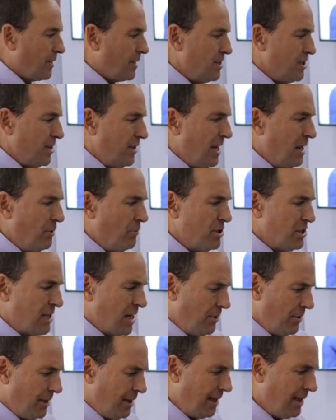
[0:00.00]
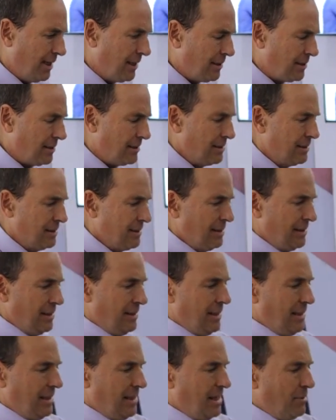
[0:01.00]
So that would go in here,
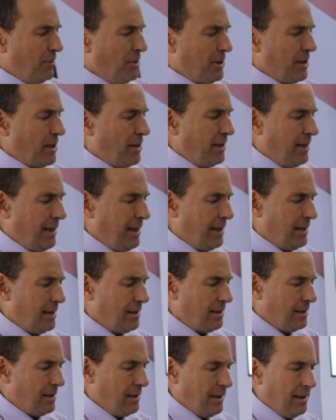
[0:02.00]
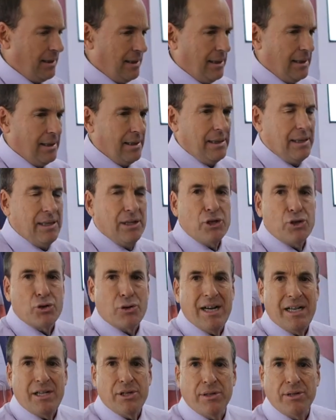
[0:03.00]
that would go in here
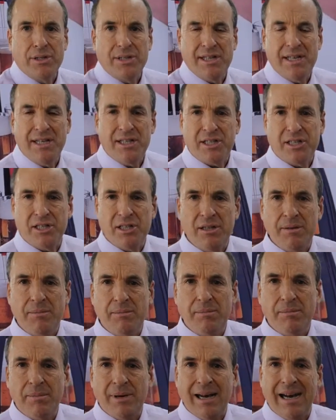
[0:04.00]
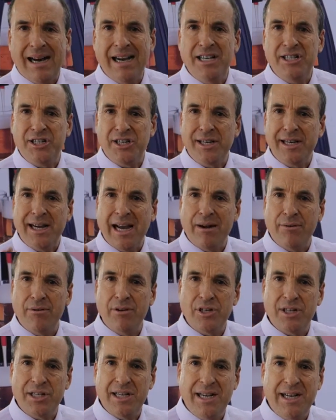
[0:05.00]
right system, hygiene
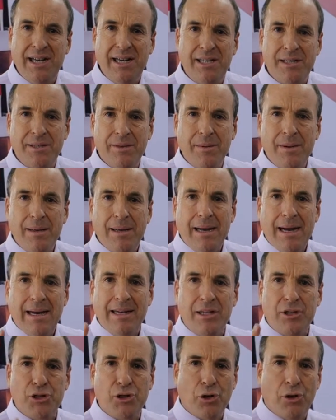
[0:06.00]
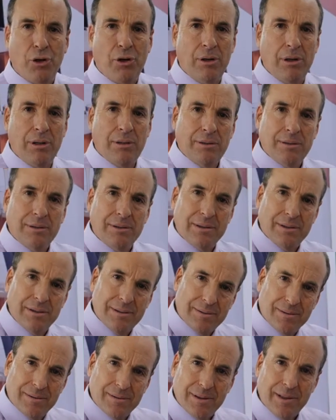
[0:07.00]
guaranteed, and it's all
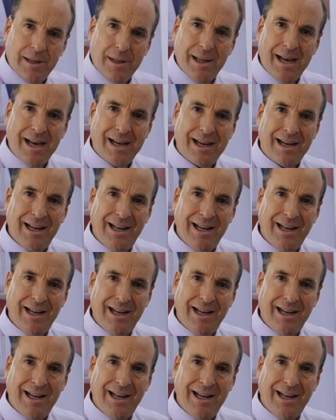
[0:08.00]
left